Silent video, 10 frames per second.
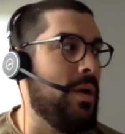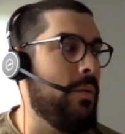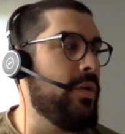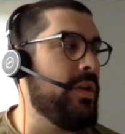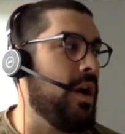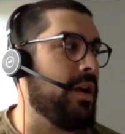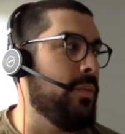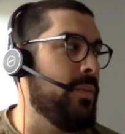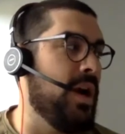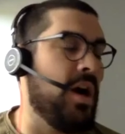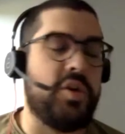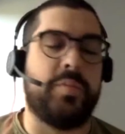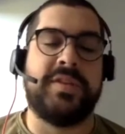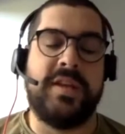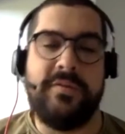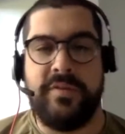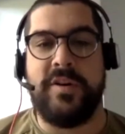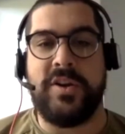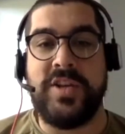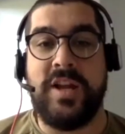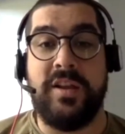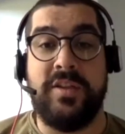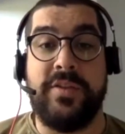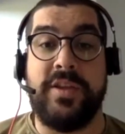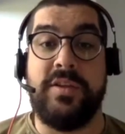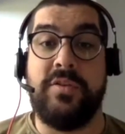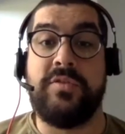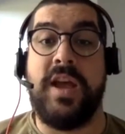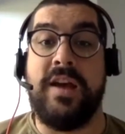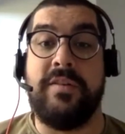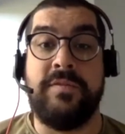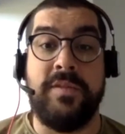probably not going to be 100% of the functionality that you used to have.